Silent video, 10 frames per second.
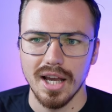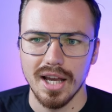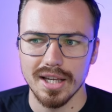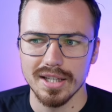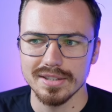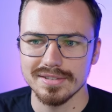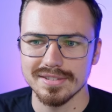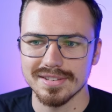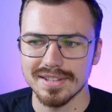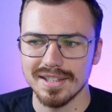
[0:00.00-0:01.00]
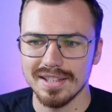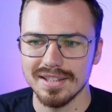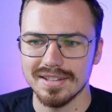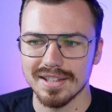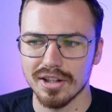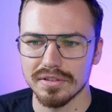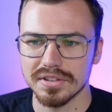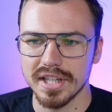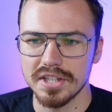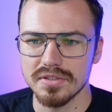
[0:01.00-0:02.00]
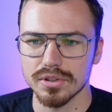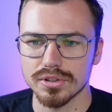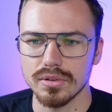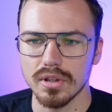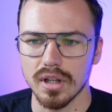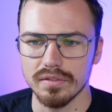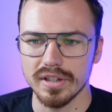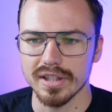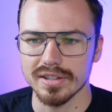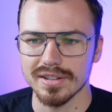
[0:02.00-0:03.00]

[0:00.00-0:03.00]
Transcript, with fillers: and the conversation was so loving and,